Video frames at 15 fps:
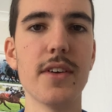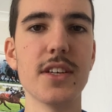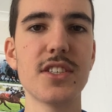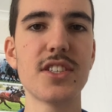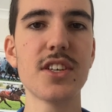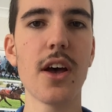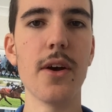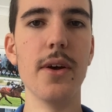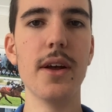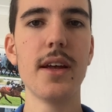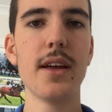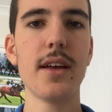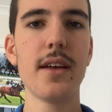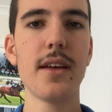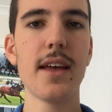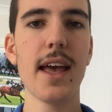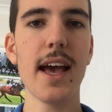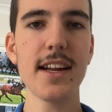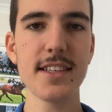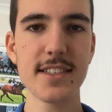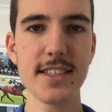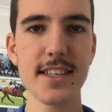So, how
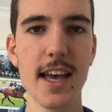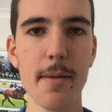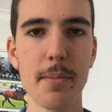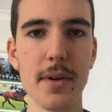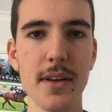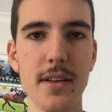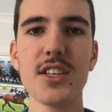does this happen?